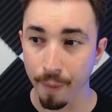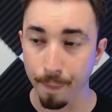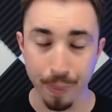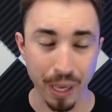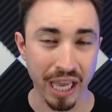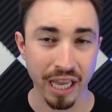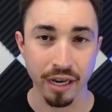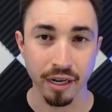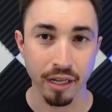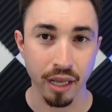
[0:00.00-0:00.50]

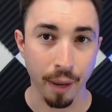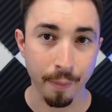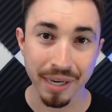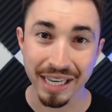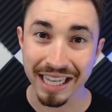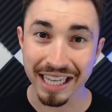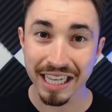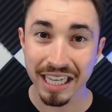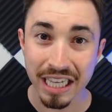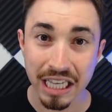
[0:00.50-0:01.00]
pinned. I mean,
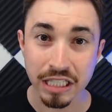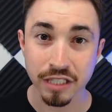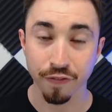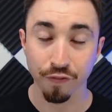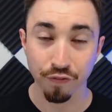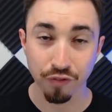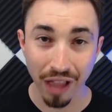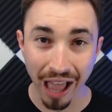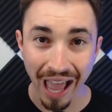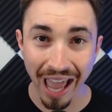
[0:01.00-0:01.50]
he is
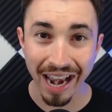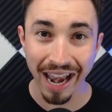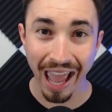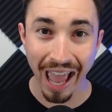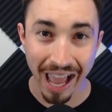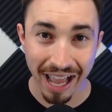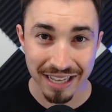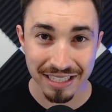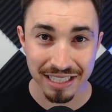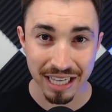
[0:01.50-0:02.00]
flat
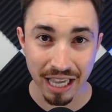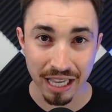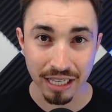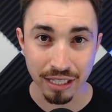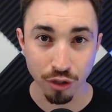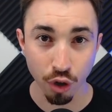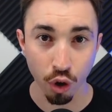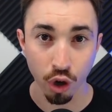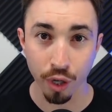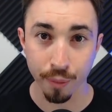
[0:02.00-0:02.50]
as a
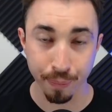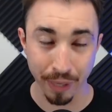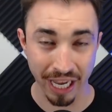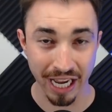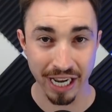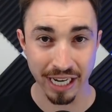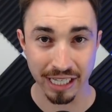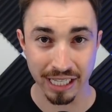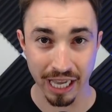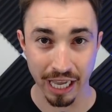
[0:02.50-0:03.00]
darn
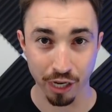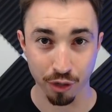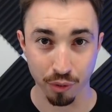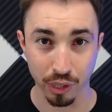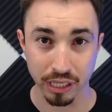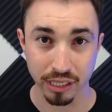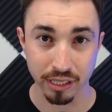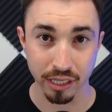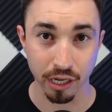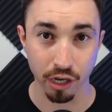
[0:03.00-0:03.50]
pancake
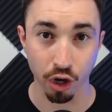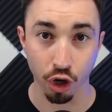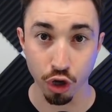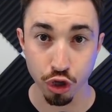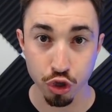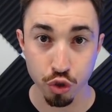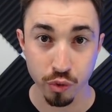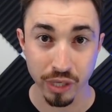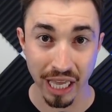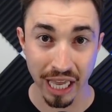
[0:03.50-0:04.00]
right there. Are
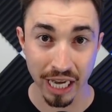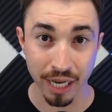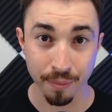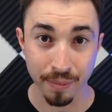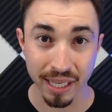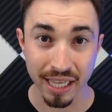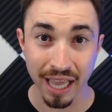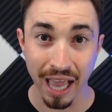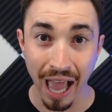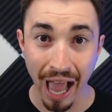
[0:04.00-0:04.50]
you kidding
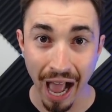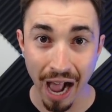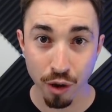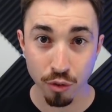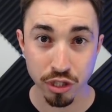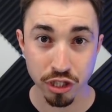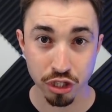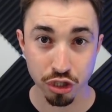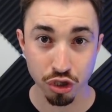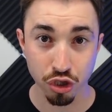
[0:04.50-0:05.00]
me? How
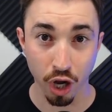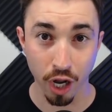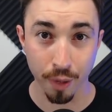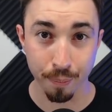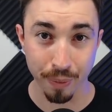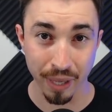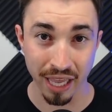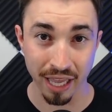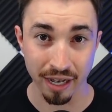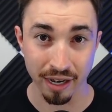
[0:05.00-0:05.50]
is this not a
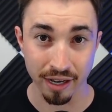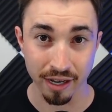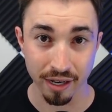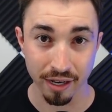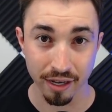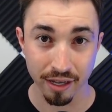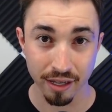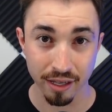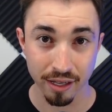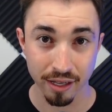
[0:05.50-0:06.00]
pin?
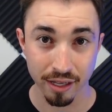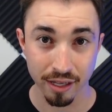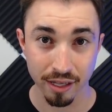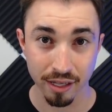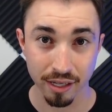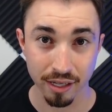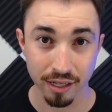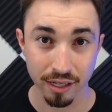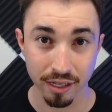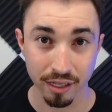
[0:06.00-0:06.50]

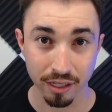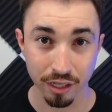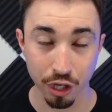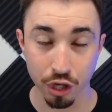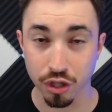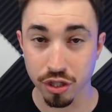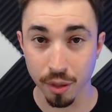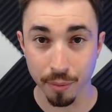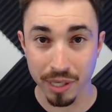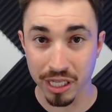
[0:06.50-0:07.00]

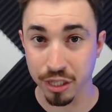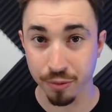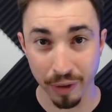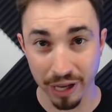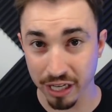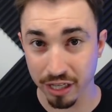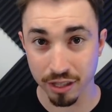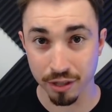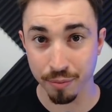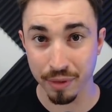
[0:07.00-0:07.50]
Can somebody
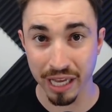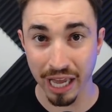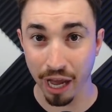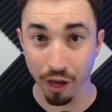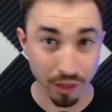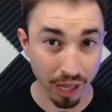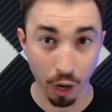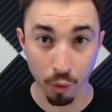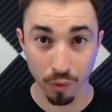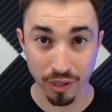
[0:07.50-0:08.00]
explain it to me how
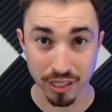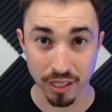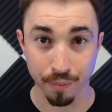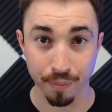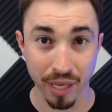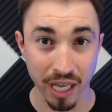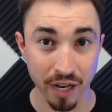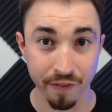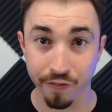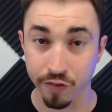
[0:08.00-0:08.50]
that wasn't a
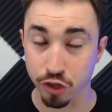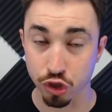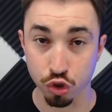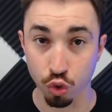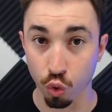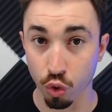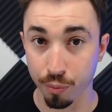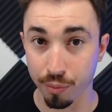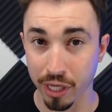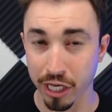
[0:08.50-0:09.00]
pin if his
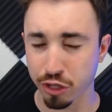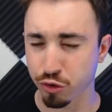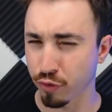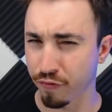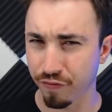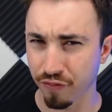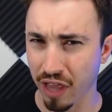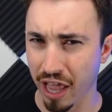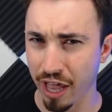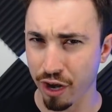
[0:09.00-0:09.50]
shoulder blades were
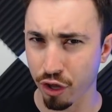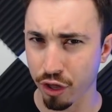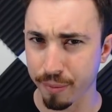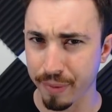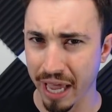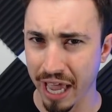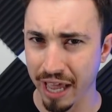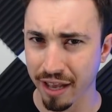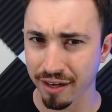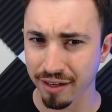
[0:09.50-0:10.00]
flat on the
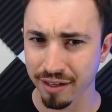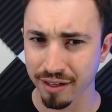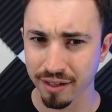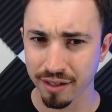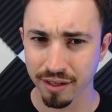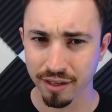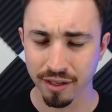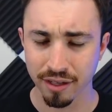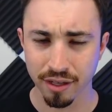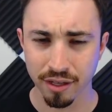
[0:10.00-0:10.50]
mat?
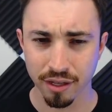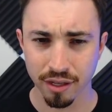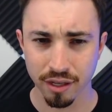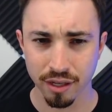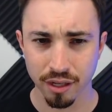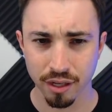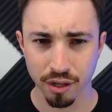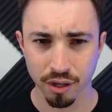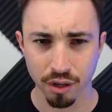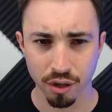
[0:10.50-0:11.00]

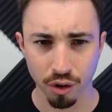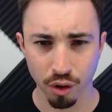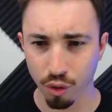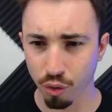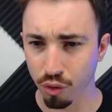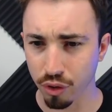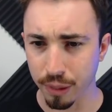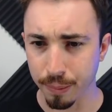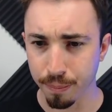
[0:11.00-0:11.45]
Holy